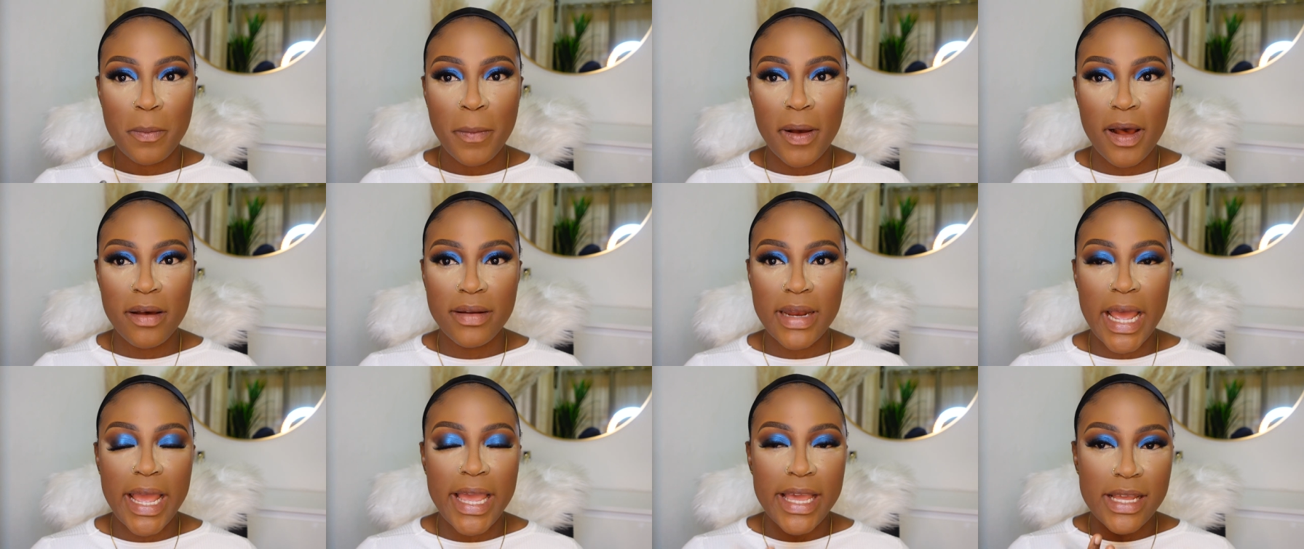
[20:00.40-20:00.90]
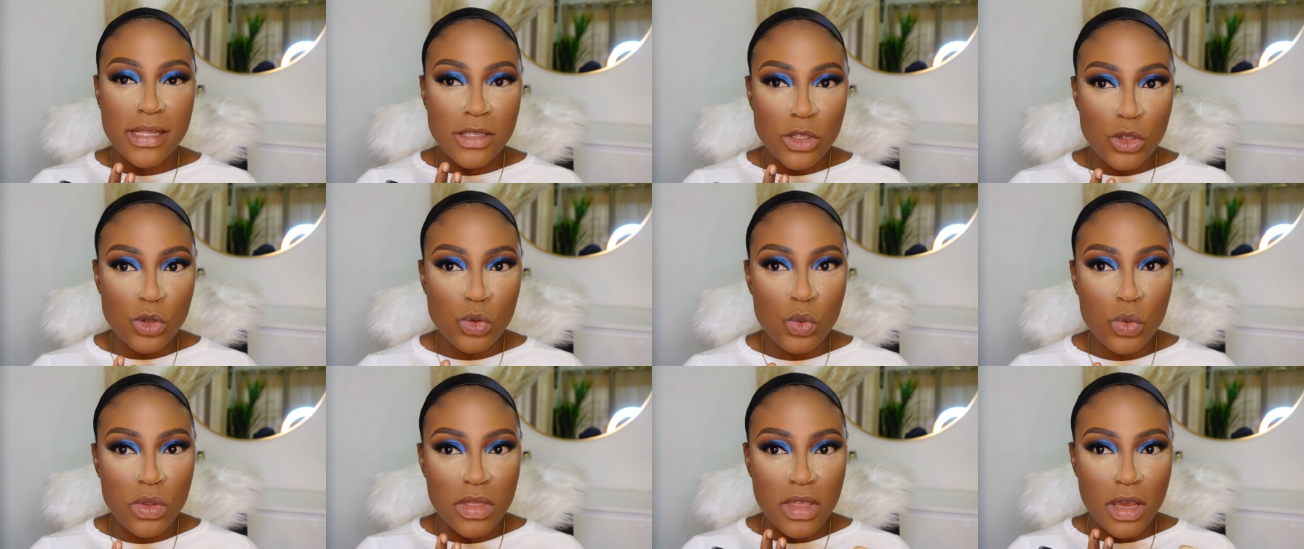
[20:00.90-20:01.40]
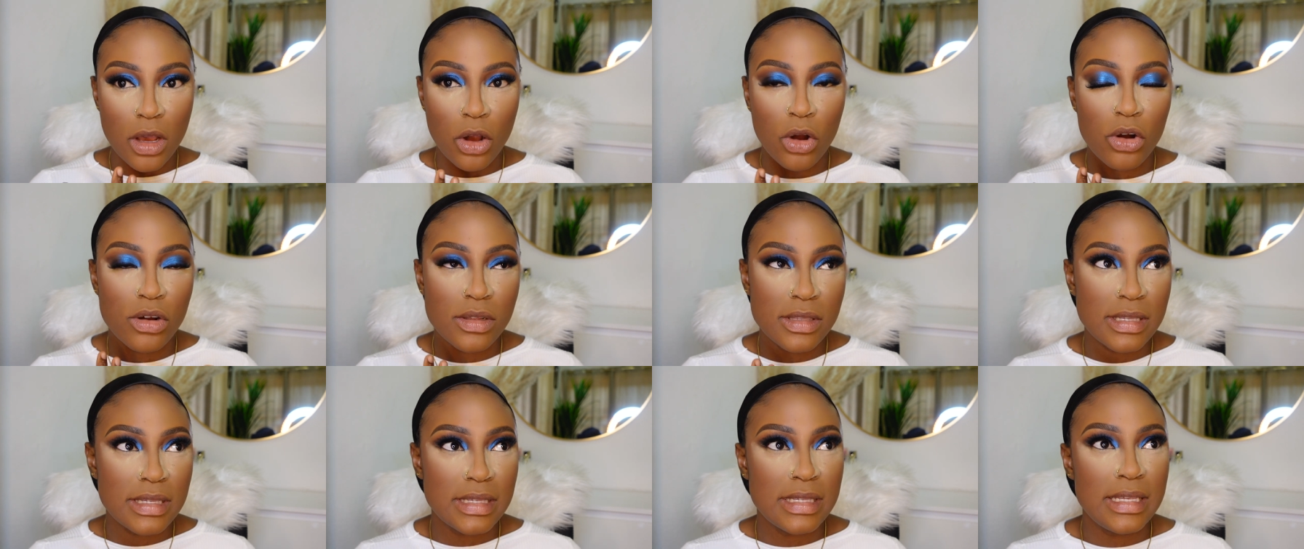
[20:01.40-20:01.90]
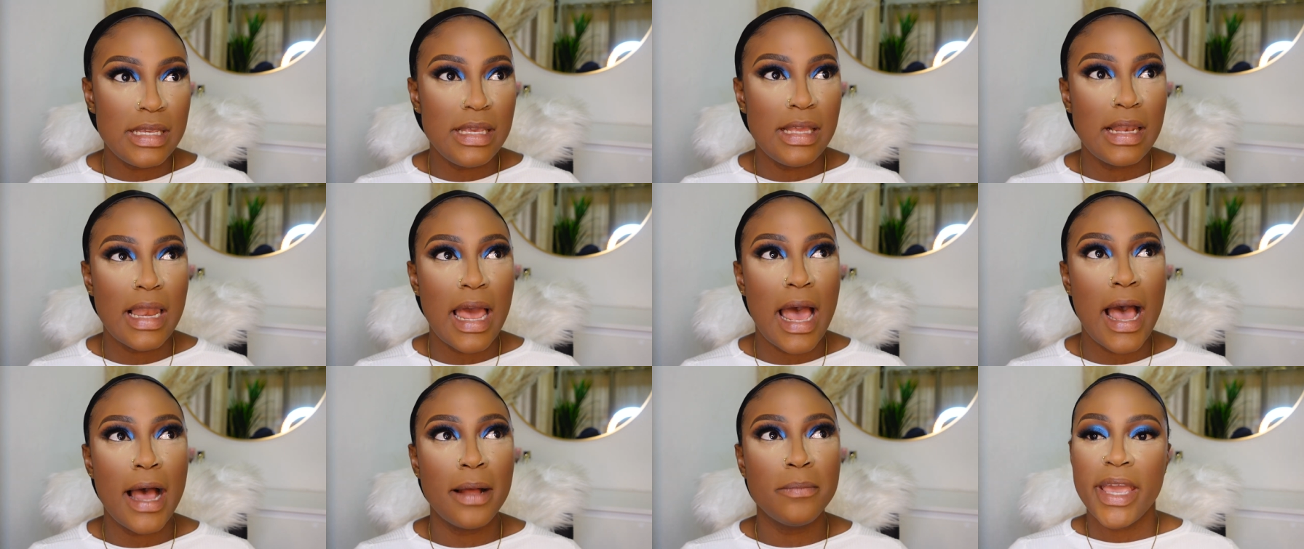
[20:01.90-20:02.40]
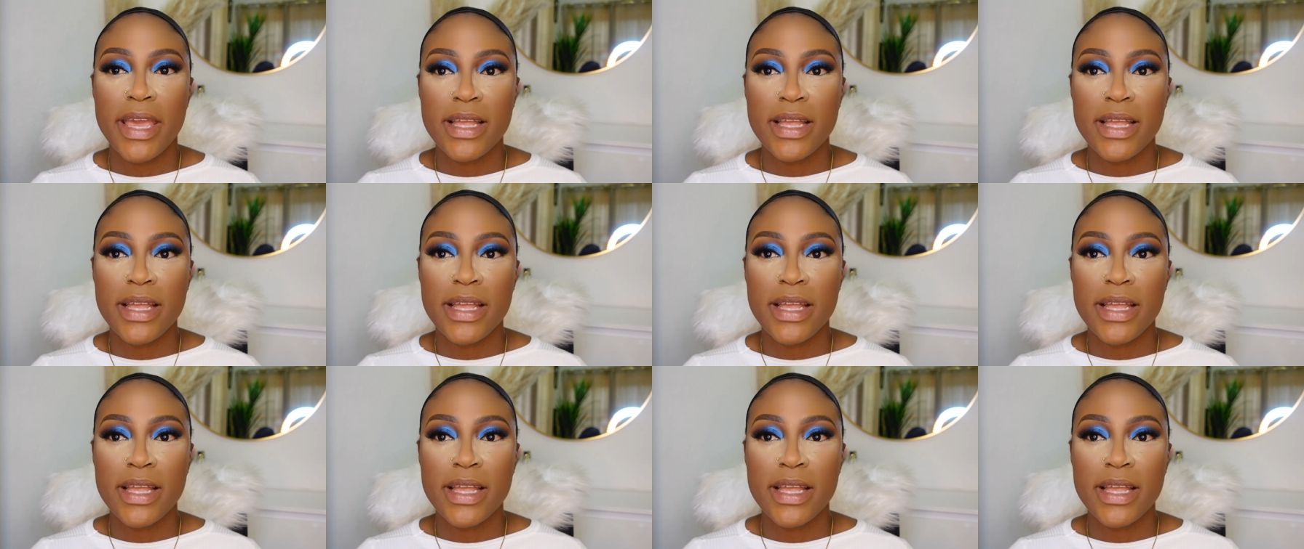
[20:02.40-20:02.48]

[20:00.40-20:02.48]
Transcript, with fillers: powder into the concealer,